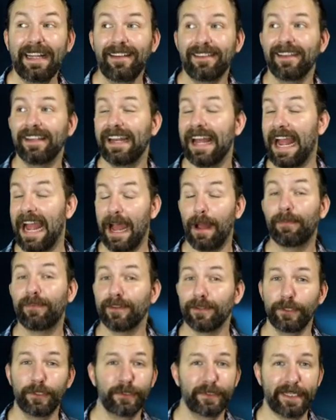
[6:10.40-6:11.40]
is an
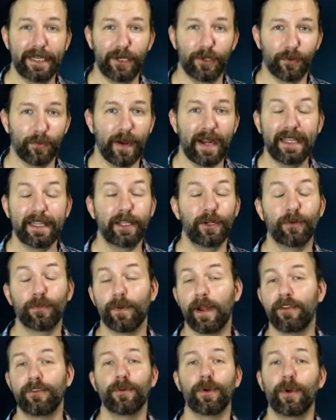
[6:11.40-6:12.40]
absolutely great little
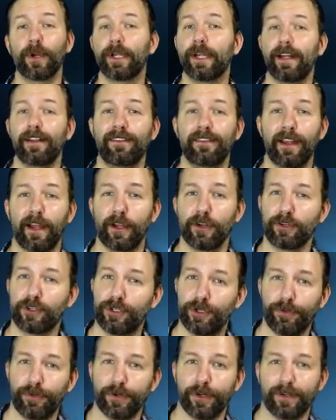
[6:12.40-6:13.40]
retro arcade style
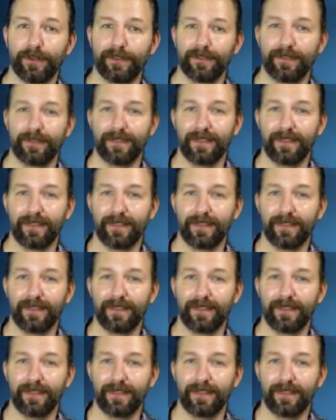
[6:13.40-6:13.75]
shooter.